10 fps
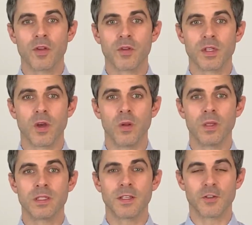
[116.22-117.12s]
using
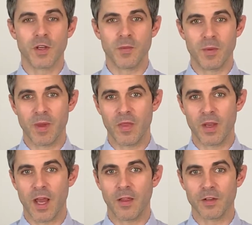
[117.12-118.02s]
holistic treatment
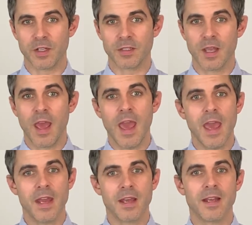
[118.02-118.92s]
methodologies,
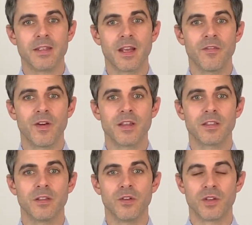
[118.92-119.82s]
and identify
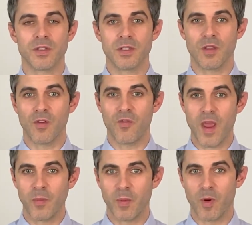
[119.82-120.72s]
solutions to their
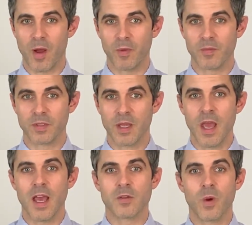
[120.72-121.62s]
family problems,
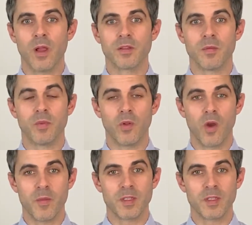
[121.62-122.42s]
as well as employment